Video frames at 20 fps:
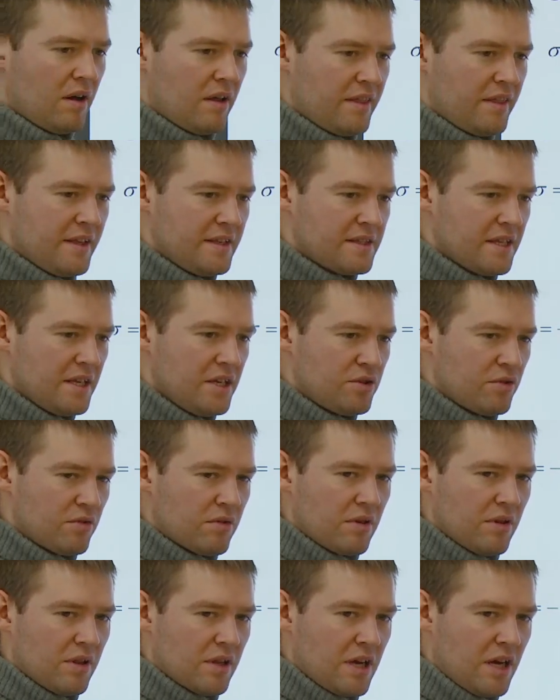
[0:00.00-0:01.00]
this
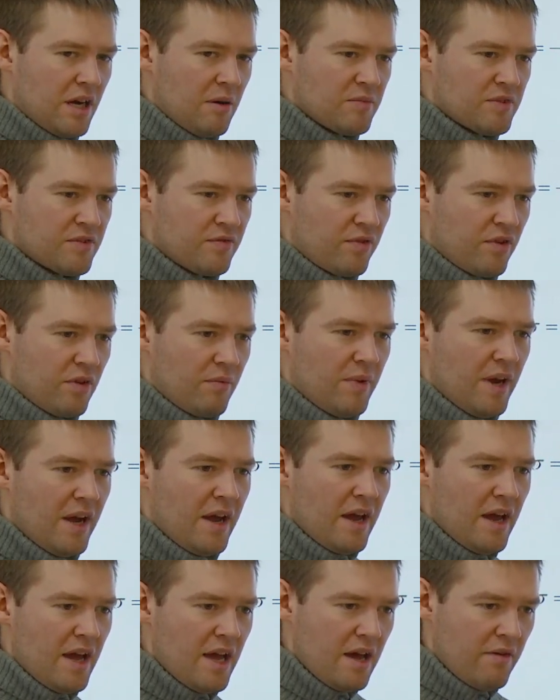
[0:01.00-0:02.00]
integral comes from
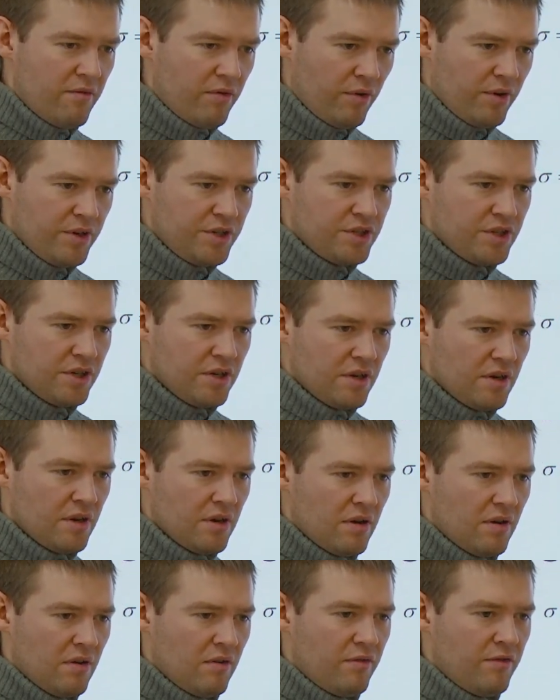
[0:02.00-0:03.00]
averaging
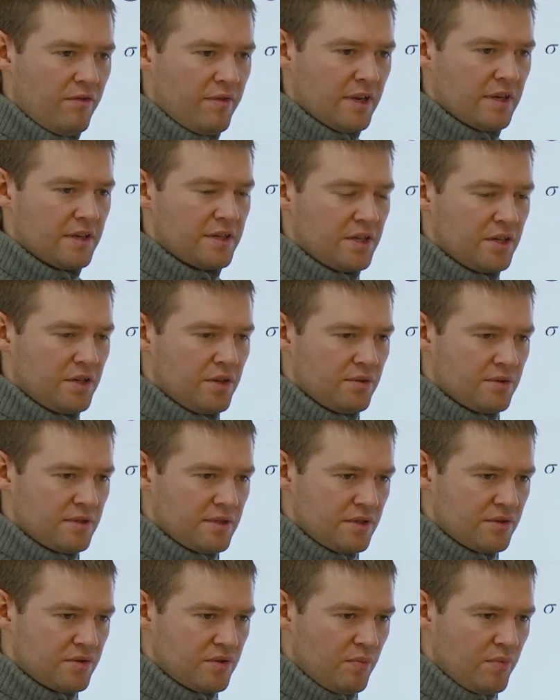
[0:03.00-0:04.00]
of field-induced
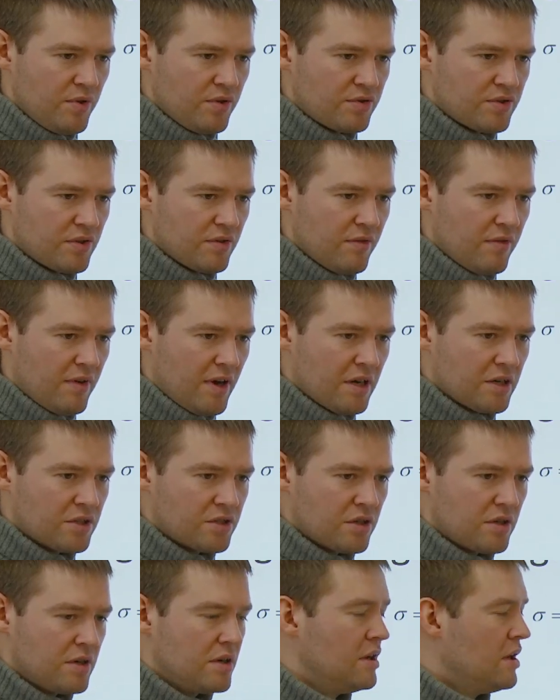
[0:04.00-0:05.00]
distribution
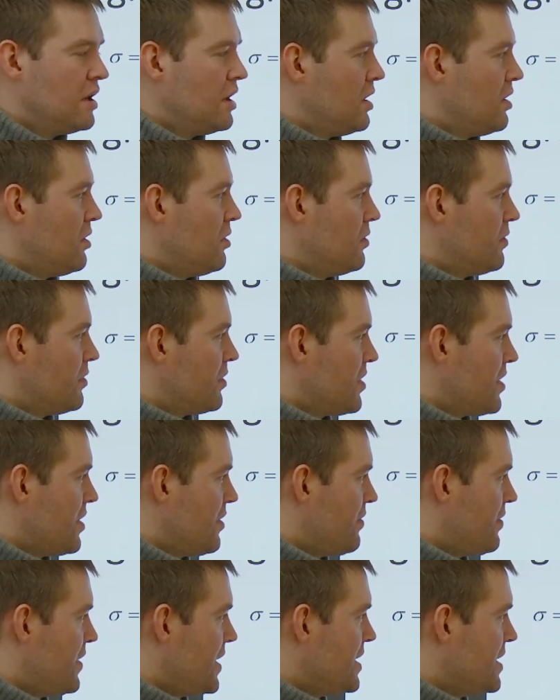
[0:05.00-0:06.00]
function over the
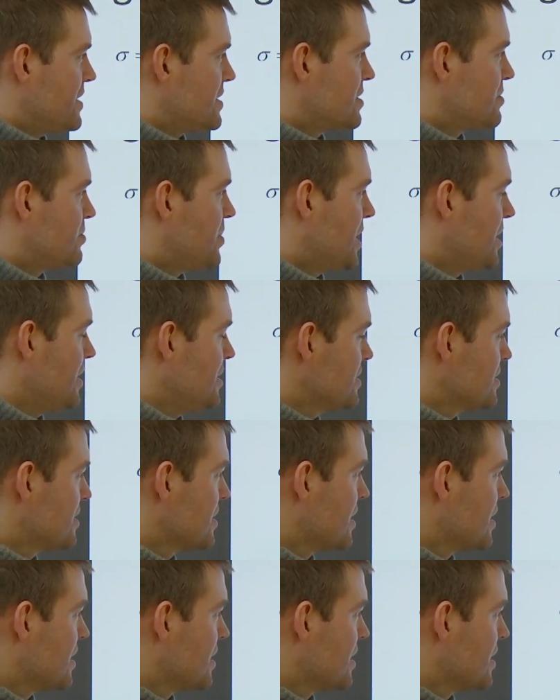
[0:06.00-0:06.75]
phase space